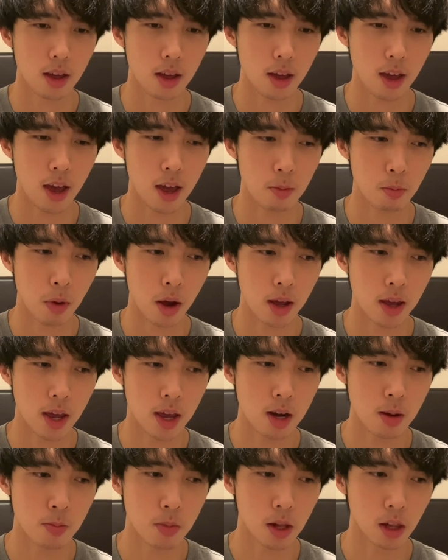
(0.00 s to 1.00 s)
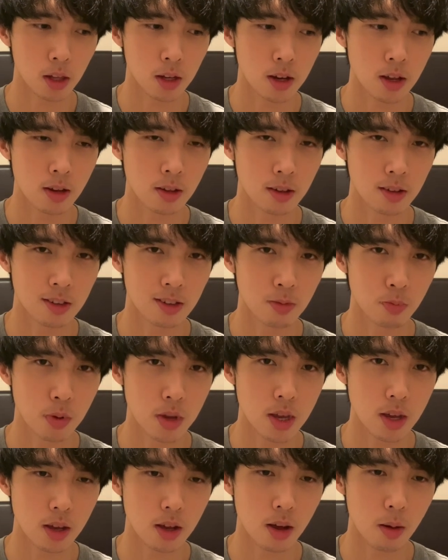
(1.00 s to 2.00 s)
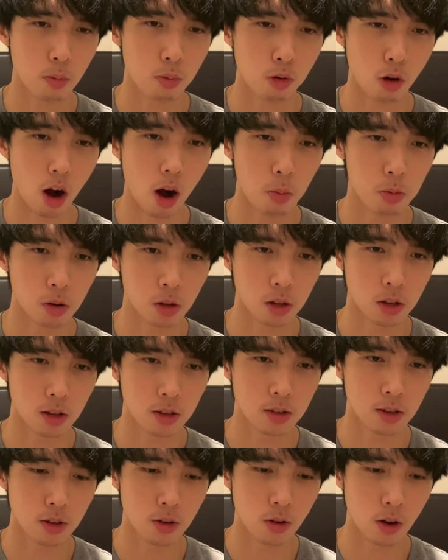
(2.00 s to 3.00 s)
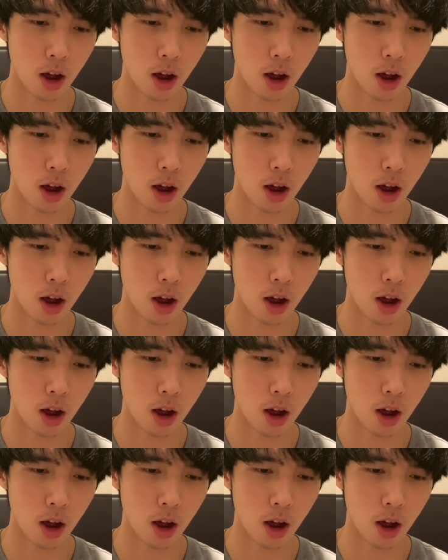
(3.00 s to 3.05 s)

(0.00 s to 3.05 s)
and my inability to speak properly, too.